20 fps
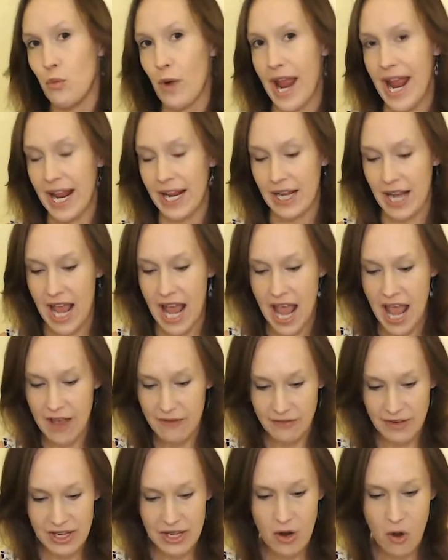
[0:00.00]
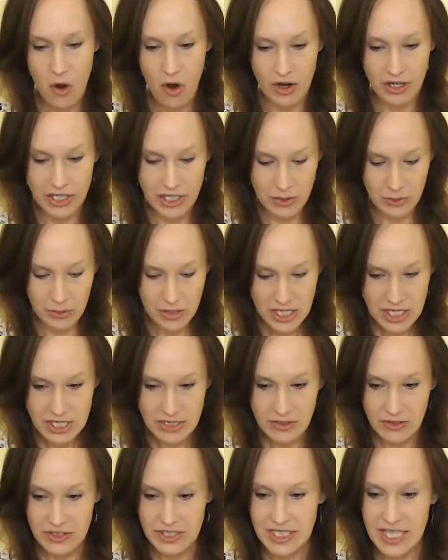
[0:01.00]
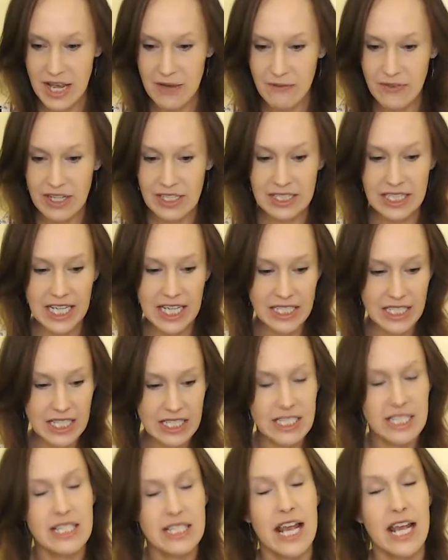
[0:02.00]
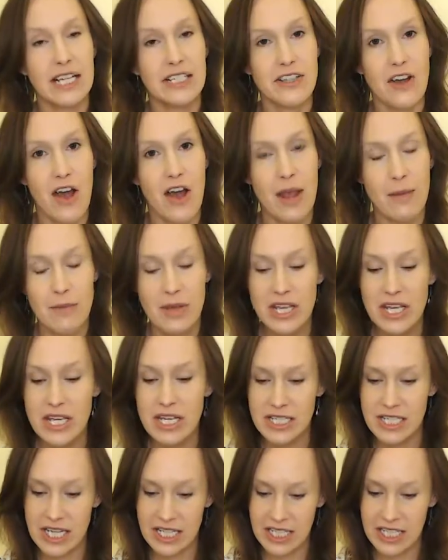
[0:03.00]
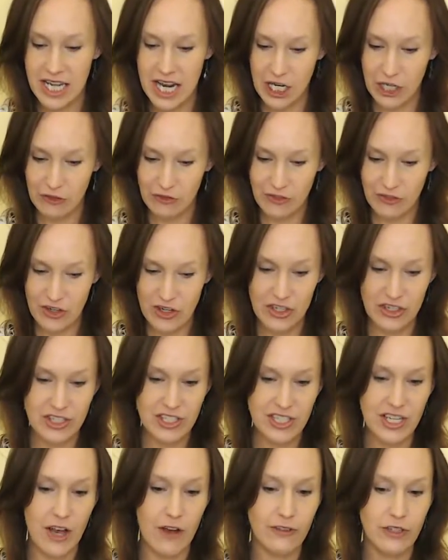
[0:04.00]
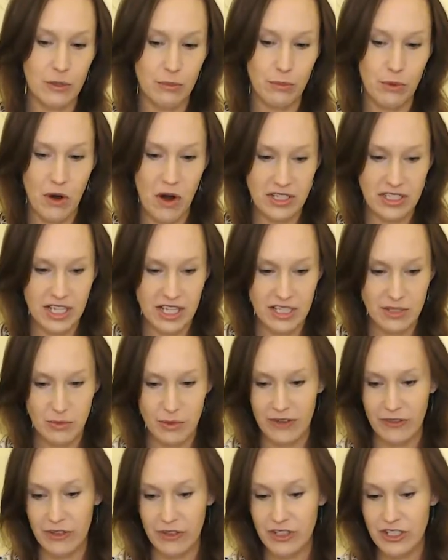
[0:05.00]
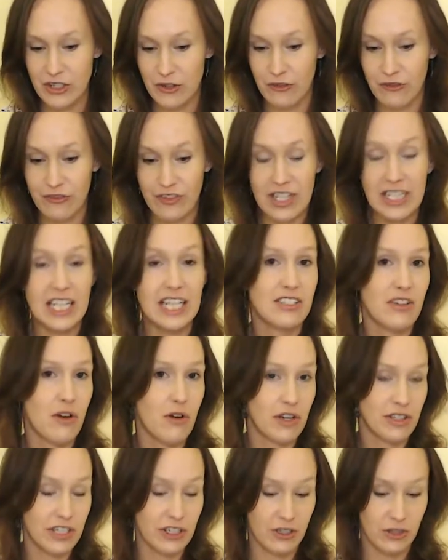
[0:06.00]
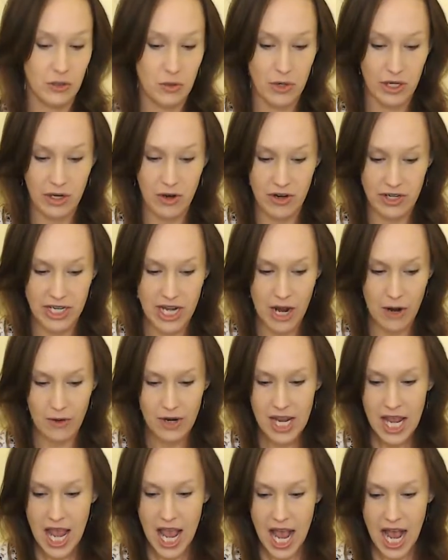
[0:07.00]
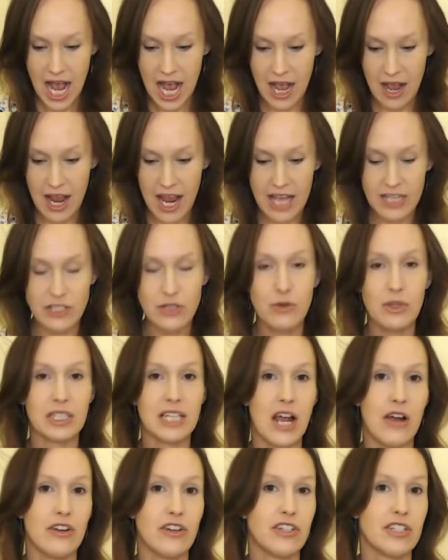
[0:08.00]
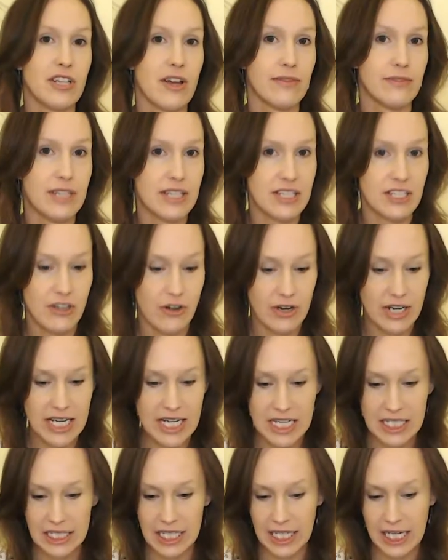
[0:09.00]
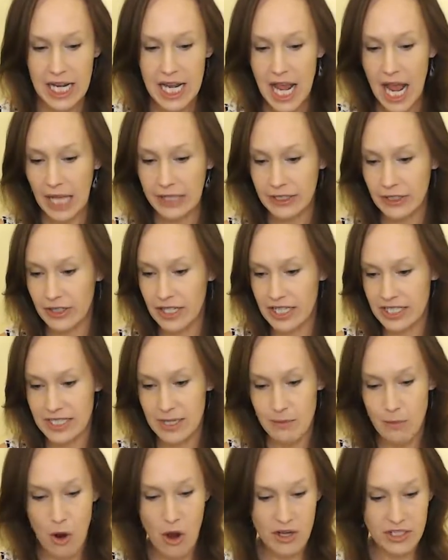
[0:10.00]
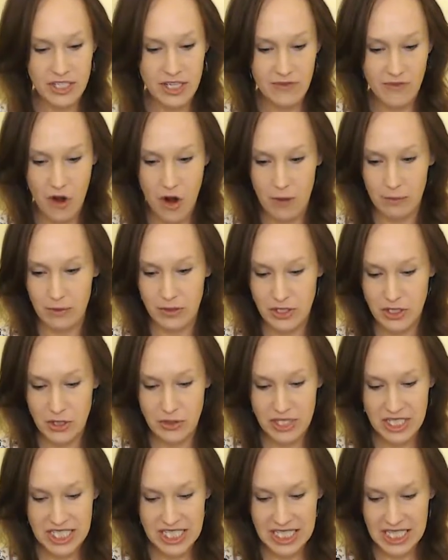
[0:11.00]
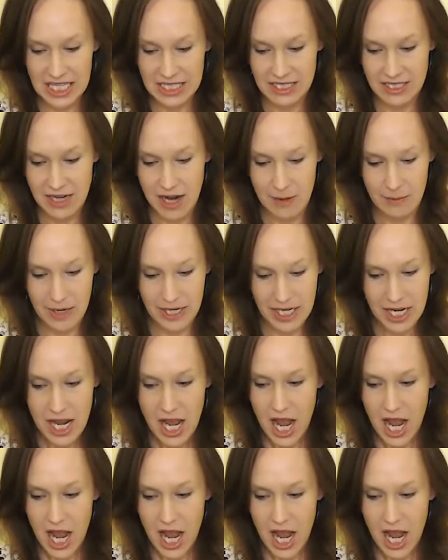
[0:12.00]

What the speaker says: weighing heavy on you. There's definitely a need to take time to care for yourself, to process whatever your feelings are that are going on now, and to allow yourself to start healing. And there is some positive opportunity that's coming,